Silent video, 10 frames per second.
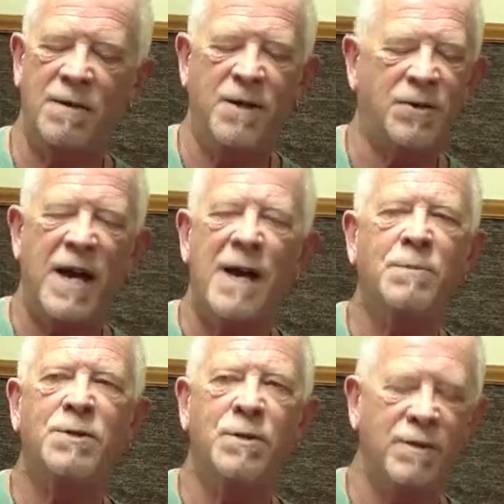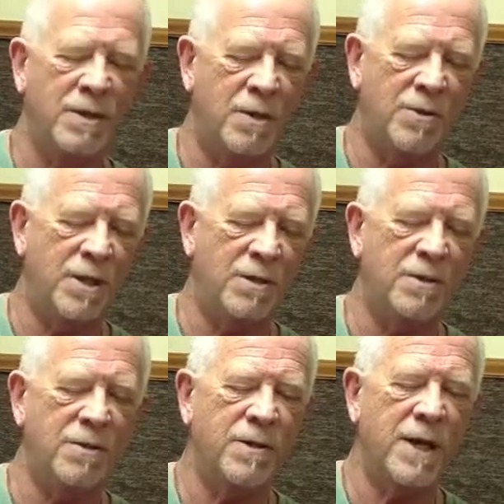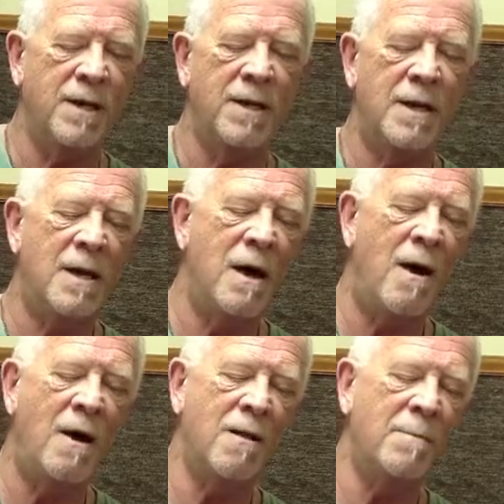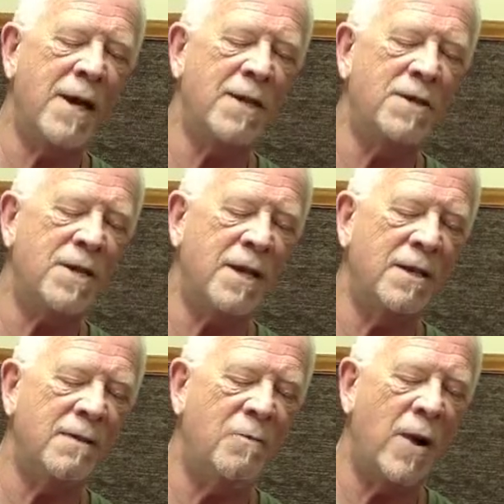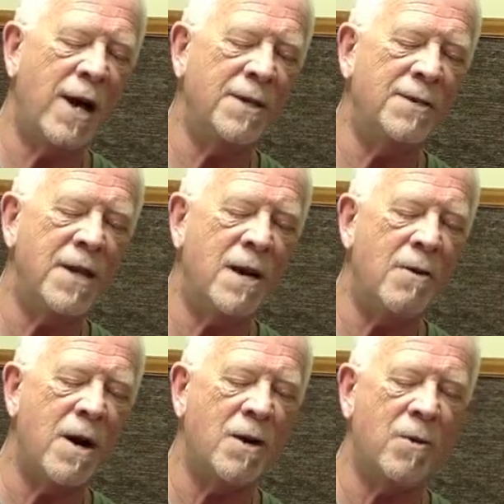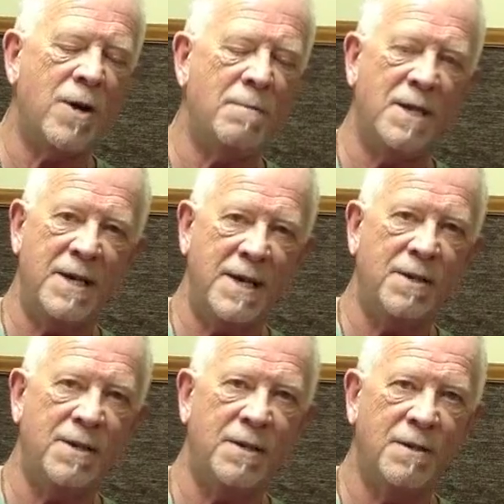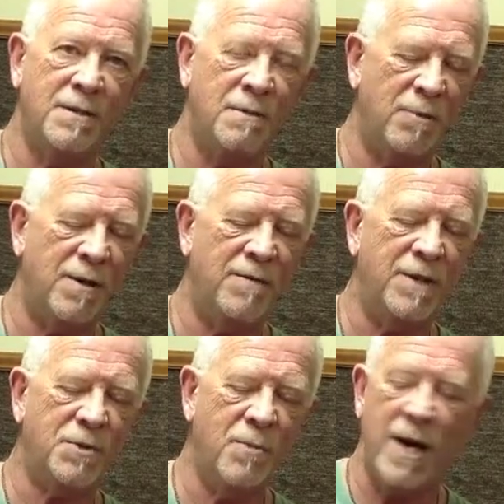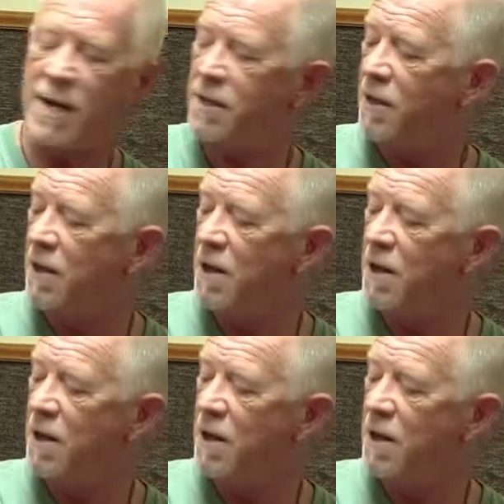There's absolutely no need to do that. All of my consecutive winds now are going beneath the previous wind.